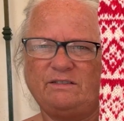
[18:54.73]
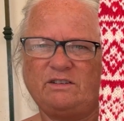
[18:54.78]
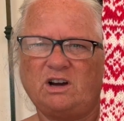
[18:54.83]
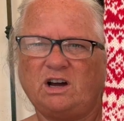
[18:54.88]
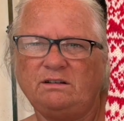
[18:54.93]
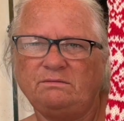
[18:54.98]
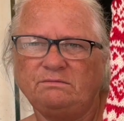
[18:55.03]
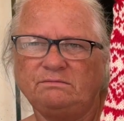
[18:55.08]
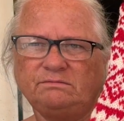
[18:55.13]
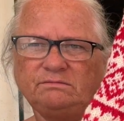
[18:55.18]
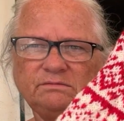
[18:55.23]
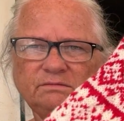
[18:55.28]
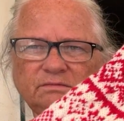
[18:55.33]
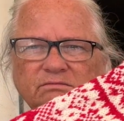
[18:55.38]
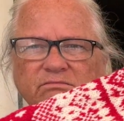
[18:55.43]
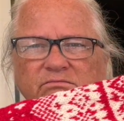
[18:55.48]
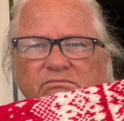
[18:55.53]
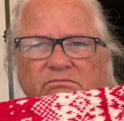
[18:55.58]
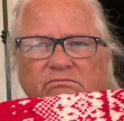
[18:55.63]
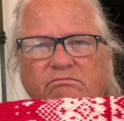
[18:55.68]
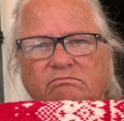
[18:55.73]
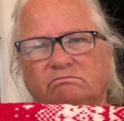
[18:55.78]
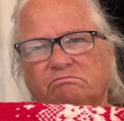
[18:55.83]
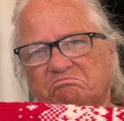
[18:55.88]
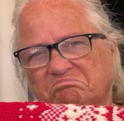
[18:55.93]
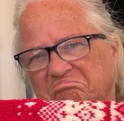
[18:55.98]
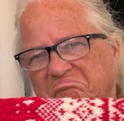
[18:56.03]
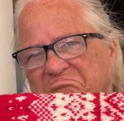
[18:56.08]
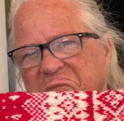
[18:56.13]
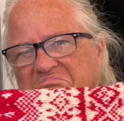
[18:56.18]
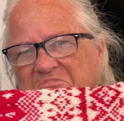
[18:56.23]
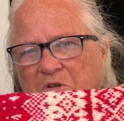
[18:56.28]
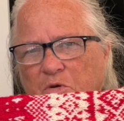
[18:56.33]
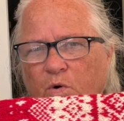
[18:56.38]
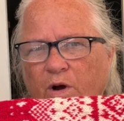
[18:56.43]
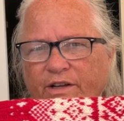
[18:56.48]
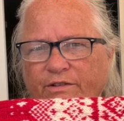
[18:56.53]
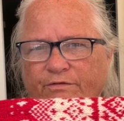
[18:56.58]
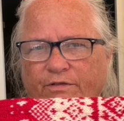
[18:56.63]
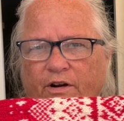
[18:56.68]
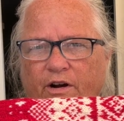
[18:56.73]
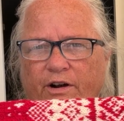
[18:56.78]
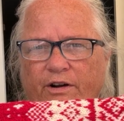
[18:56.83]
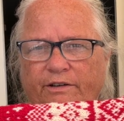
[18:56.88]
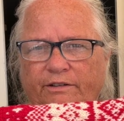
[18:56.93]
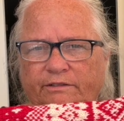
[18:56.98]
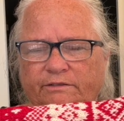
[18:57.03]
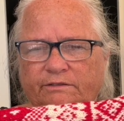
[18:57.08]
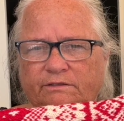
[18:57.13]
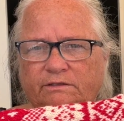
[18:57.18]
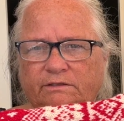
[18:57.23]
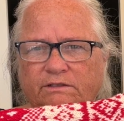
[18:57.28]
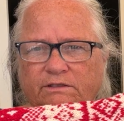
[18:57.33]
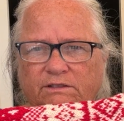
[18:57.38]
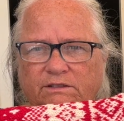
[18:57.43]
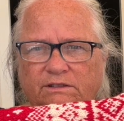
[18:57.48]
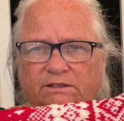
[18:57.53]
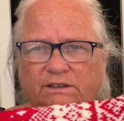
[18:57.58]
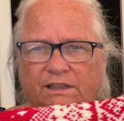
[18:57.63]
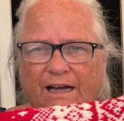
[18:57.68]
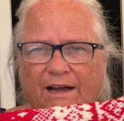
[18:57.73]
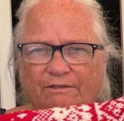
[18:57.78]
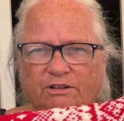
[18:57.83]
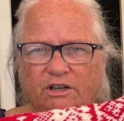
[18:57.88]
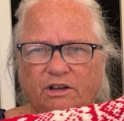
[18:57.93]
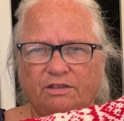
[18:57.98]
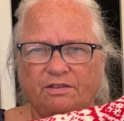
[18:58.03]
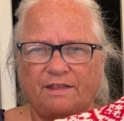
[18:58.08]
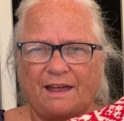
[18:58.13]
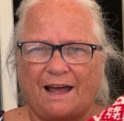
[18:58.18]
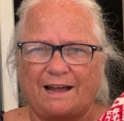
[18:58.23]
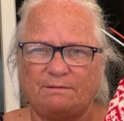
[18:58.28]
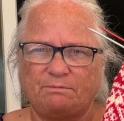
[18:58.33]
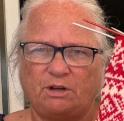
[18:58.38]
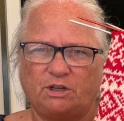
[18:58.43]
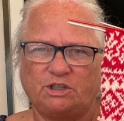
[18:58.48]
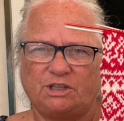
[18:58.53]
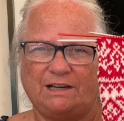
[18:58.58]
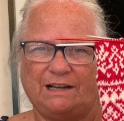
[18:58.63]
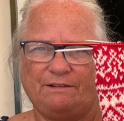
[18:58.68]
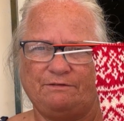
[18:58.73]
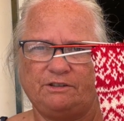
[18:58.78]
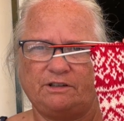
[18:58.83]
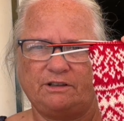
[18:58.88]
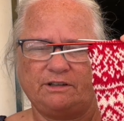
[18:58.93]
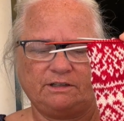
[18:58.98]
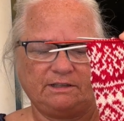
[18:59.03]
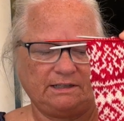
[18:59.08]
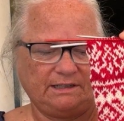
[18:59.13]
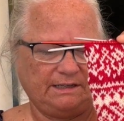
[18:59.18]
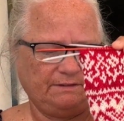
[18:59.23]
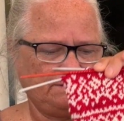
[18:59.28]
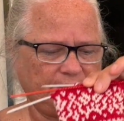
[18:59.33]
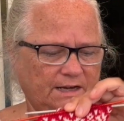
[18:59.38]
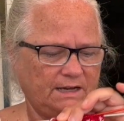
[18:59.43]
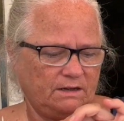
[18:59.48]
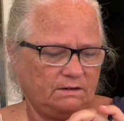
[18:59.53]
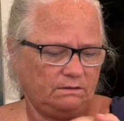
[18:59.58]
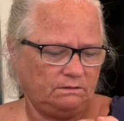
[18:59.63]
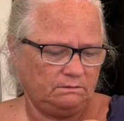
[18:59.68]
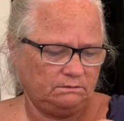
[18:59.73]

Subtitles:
come quite far. Haven't got that much left on the sleeve now.